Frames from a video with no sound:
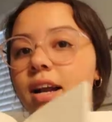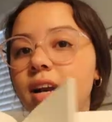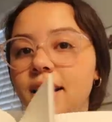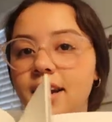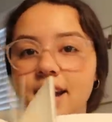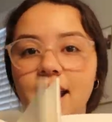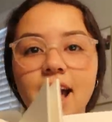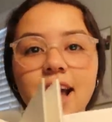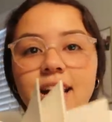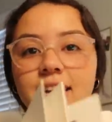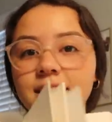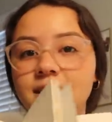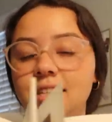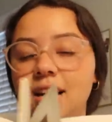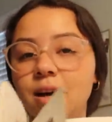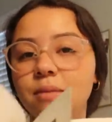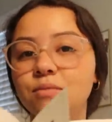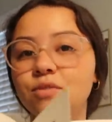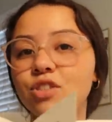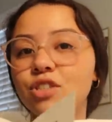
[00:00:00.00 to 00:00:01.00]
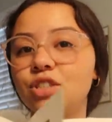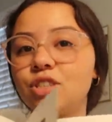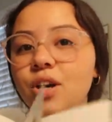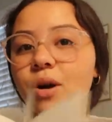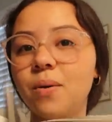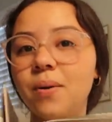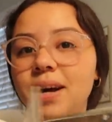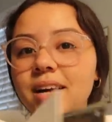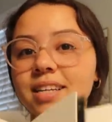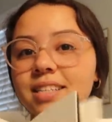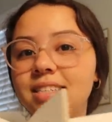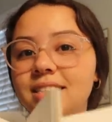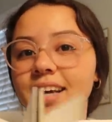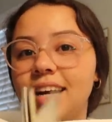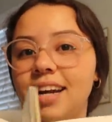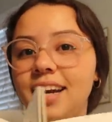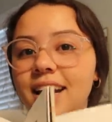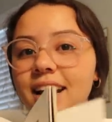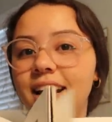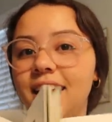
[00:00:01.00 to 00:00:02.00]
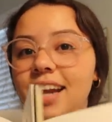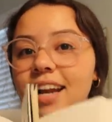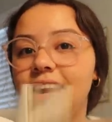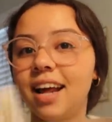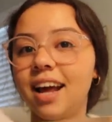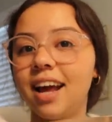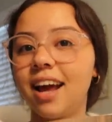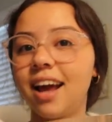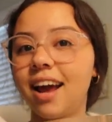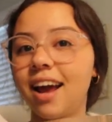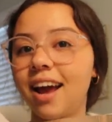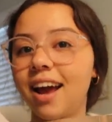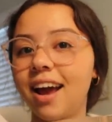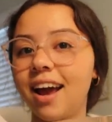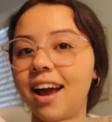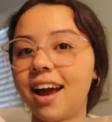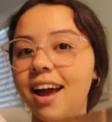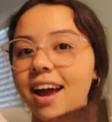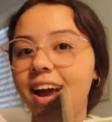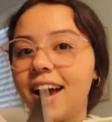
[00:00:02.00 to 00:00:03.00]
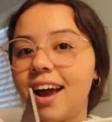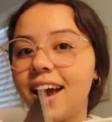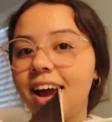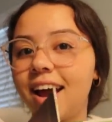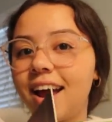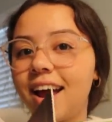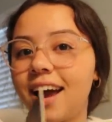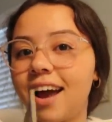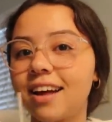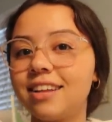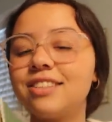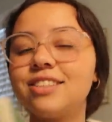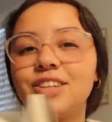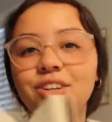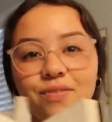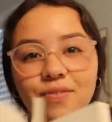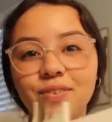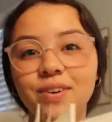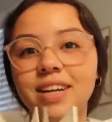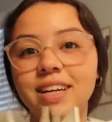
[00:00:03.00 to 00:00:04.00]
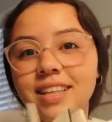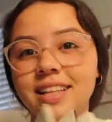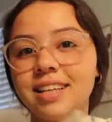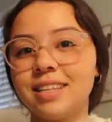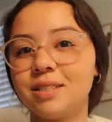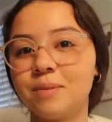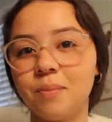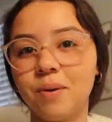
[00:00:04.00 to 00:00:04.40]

nice. I'm so excited to read this